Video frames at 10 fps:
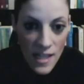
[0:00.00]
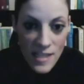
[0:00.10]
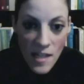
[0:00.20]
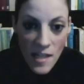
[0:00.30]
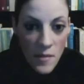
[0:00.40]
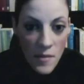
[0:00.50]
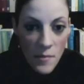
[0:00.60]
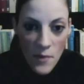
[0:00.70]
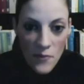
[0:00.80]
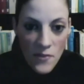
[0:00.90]
Tell me
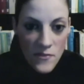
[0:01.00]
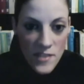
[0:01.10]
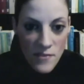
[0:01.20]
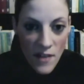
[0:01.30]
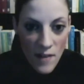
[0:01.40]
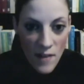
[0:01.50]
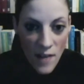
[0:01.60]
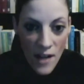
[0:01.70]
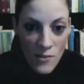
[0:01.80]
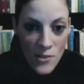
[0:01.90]
about 55.
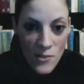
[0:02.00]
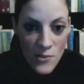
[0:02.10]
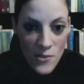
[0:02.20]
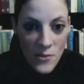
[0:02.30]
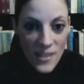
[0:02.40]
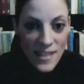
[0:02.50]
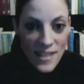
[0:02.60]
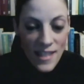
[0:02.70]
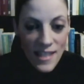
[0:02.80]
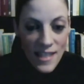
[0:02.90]
How do you do it?
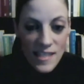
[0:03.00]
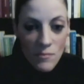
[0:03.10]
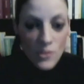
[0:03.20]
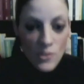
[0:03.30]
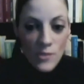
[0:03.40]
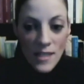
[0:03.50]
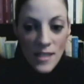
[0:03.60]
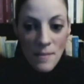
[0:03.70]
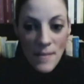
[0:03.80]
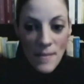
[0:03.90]
It's absolutely
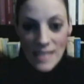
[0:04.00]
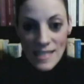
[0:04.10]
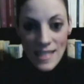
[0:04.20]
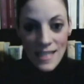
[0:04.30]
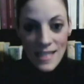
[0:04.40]
amazing.